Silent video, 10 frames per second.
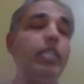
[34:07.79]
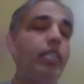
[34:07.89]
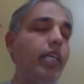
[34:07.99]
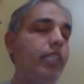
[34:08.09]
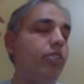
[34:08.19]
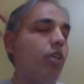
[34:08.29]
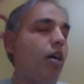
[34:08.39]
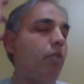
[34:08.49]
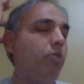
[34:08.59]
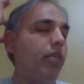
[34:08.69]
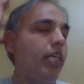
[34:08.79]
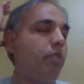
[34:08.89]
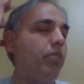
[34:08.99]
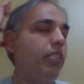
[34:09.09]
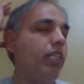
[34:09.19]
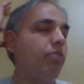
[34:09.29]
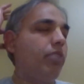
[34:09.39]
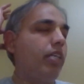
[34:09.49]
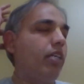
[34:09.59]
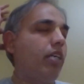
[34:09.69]
nice job, we get business, we
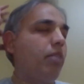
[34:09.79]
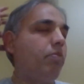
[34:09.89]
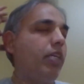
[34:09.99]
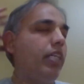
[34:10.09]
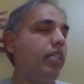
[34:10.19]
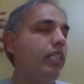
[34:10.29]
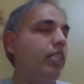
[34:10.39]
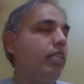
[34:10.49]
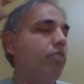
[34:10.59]
get a lot of money,